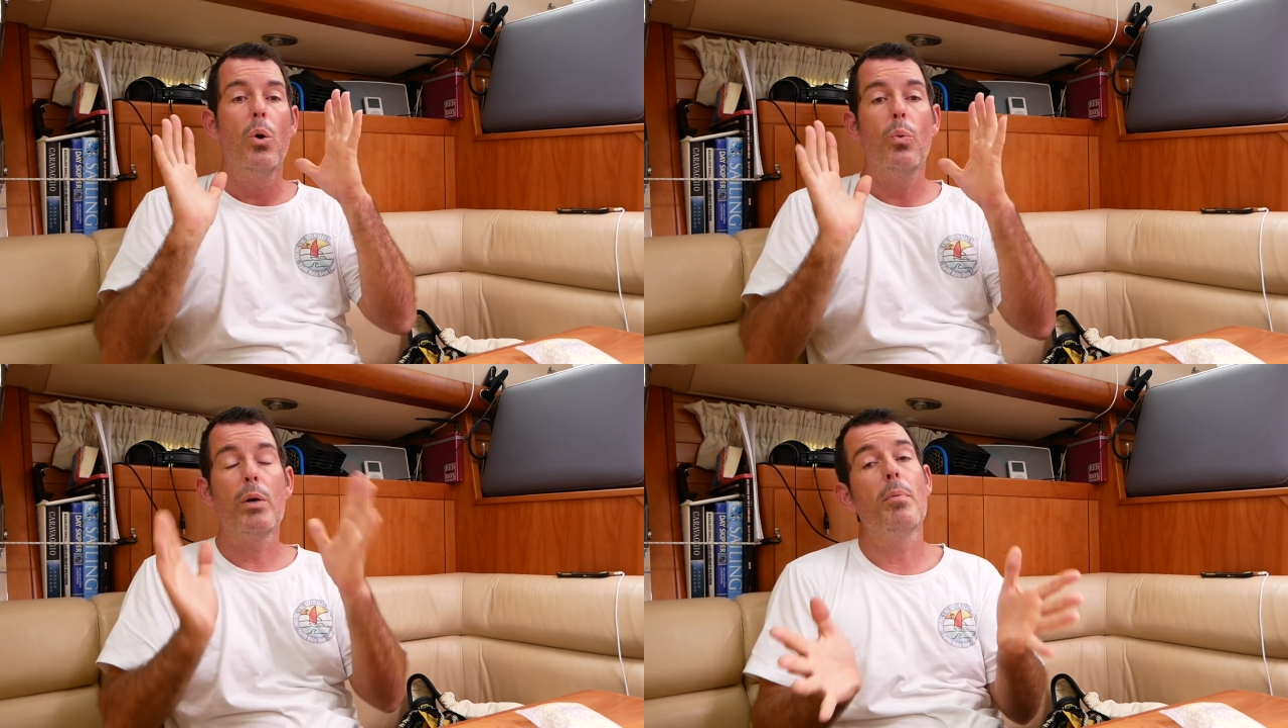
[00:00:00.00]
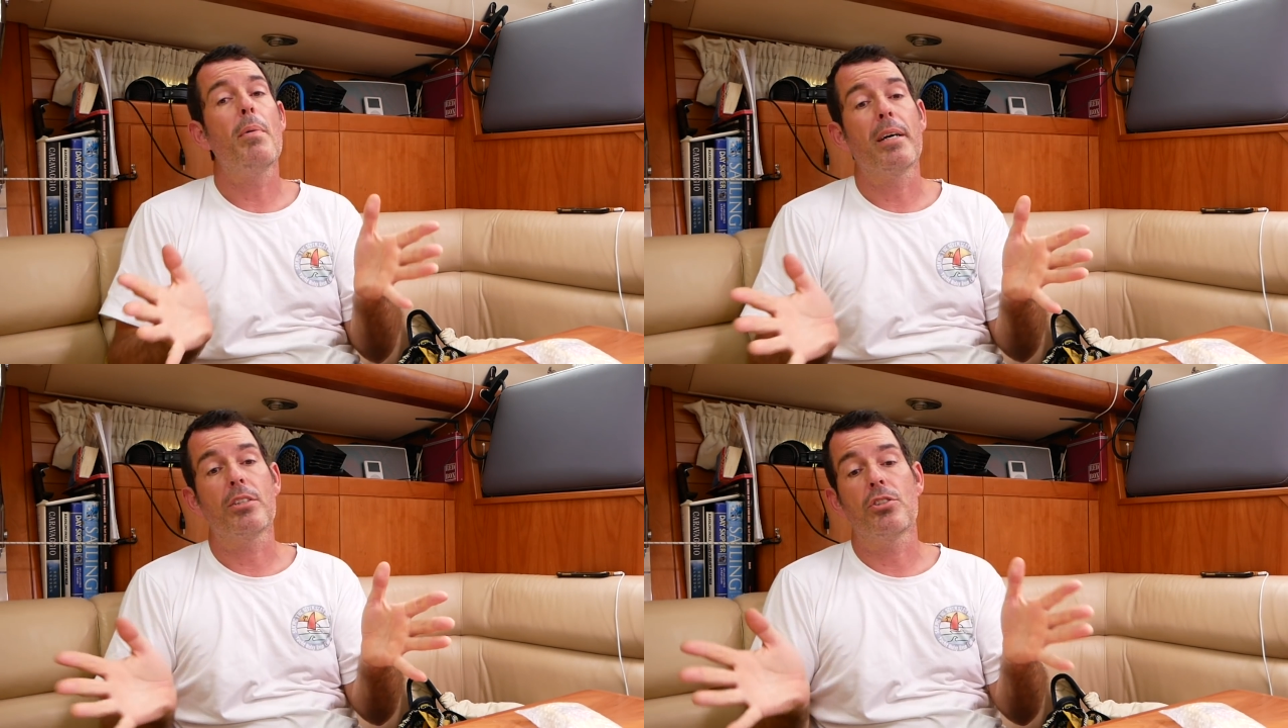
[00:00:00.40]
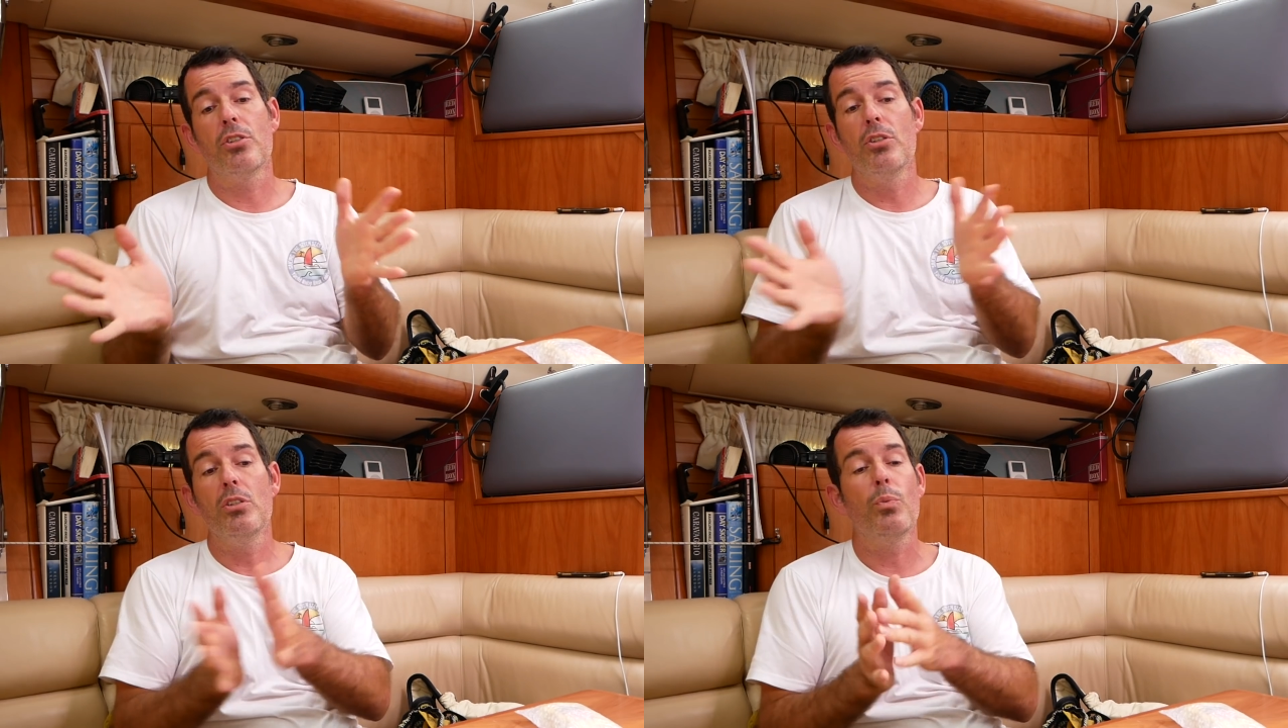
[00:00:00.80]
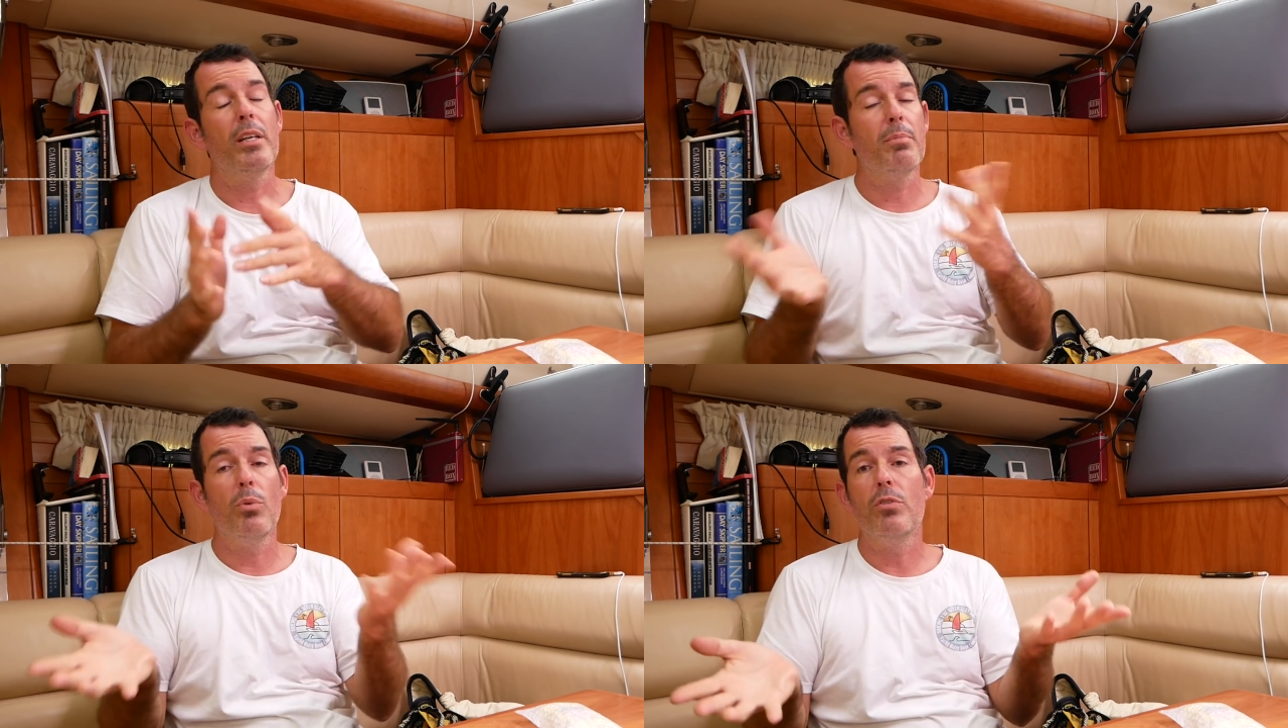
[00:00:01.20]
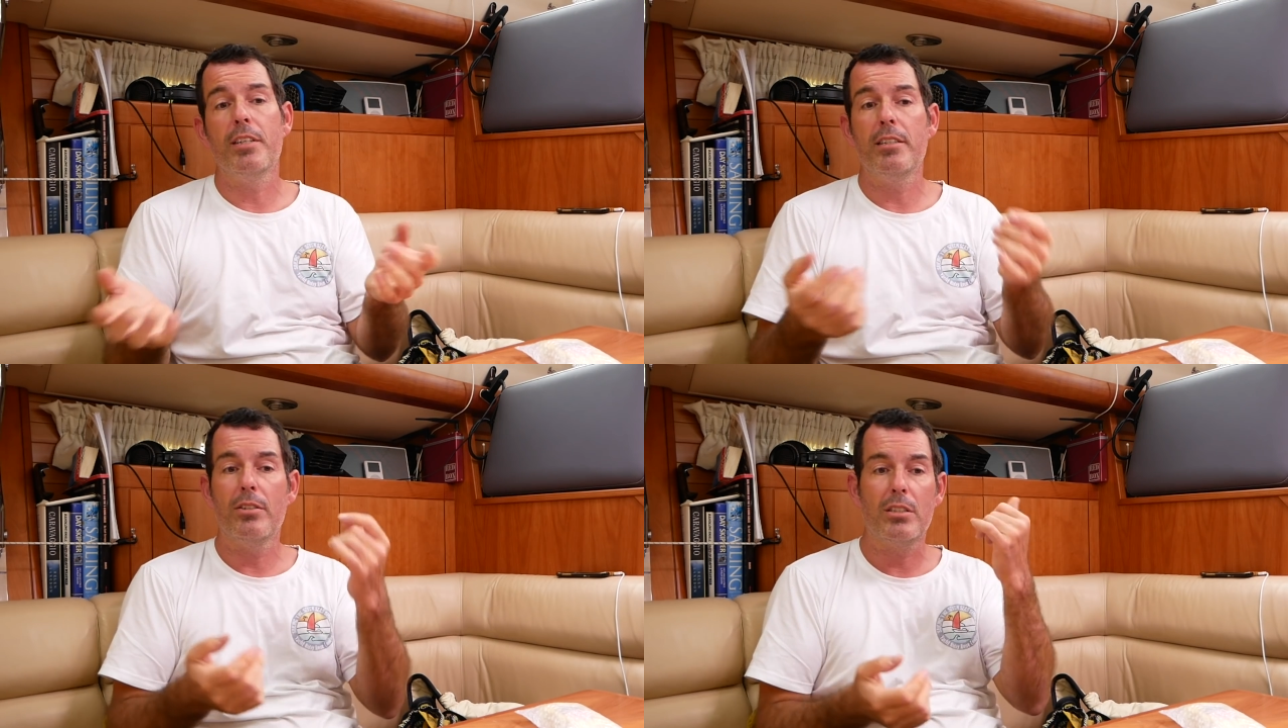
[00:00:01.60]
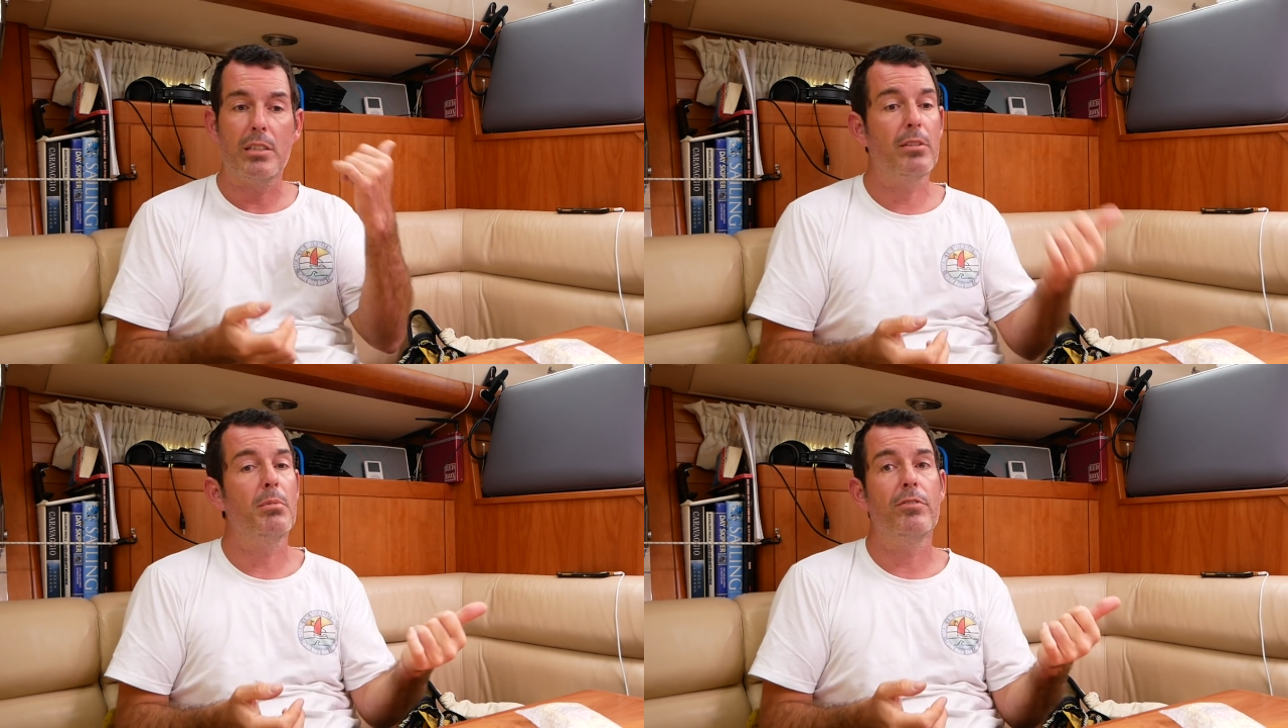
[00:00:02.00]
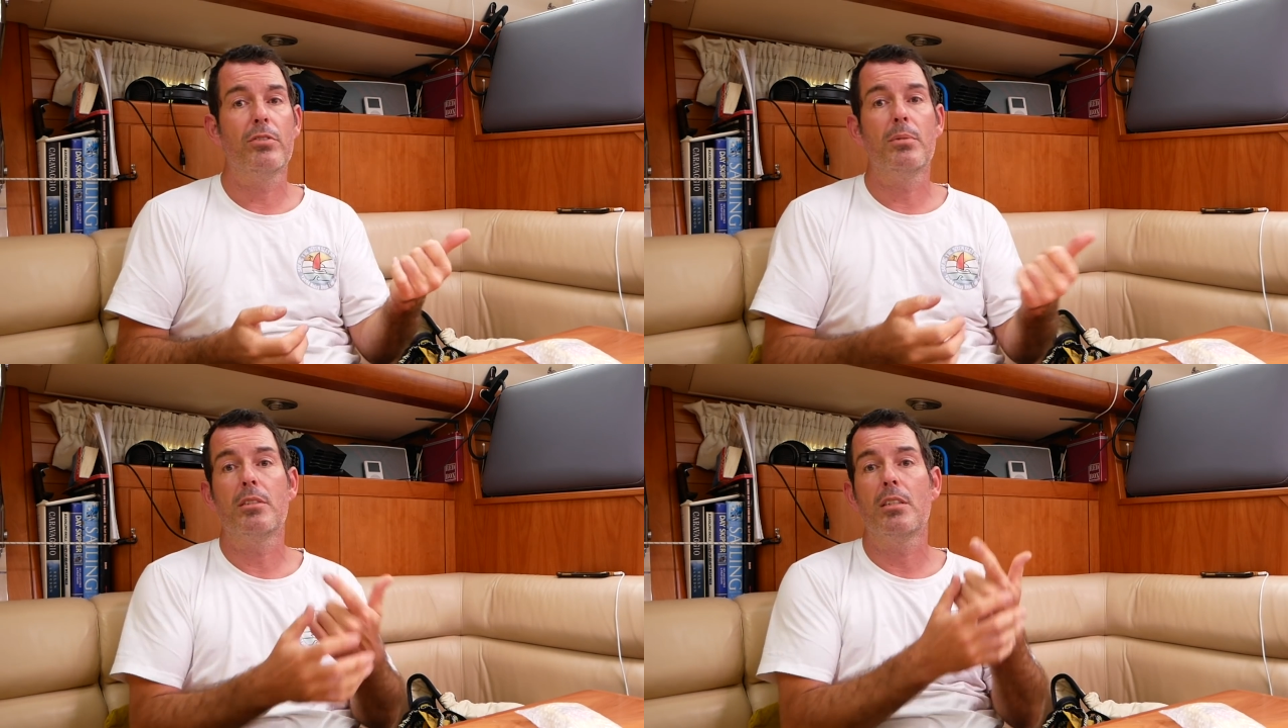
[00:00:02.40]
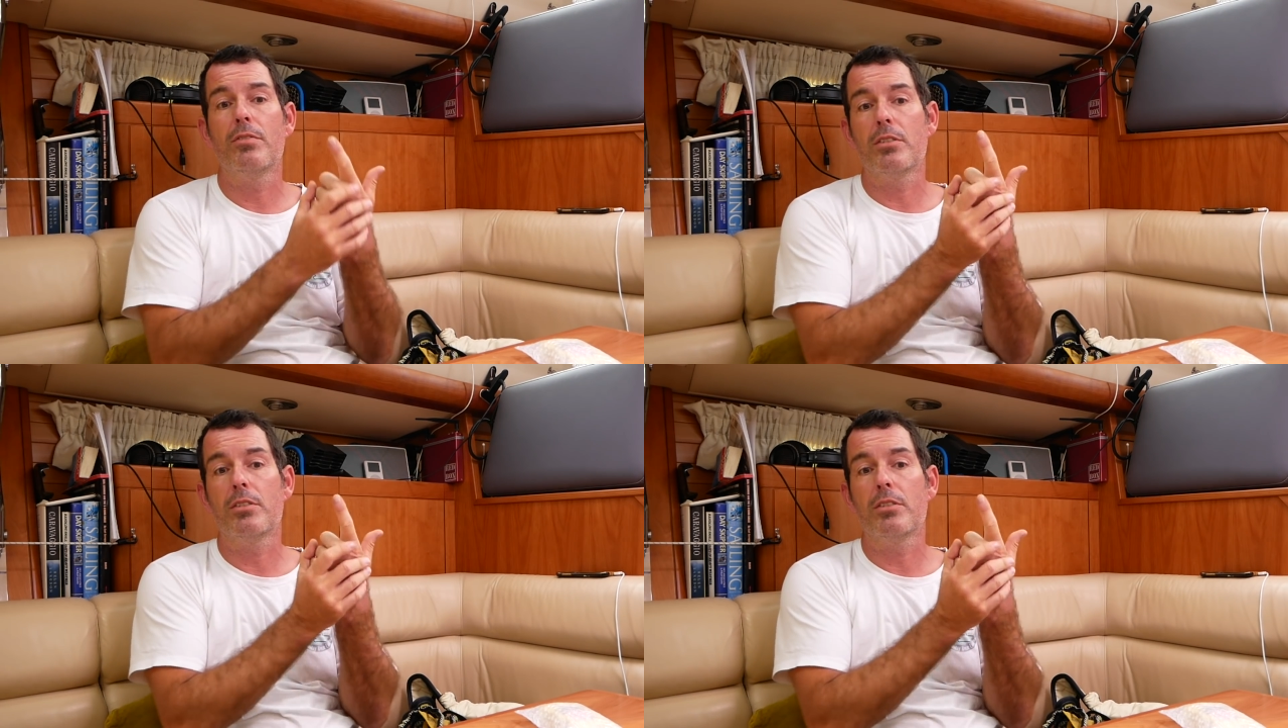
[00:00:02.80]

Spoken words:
We will be back soon with more videos, some of them informative,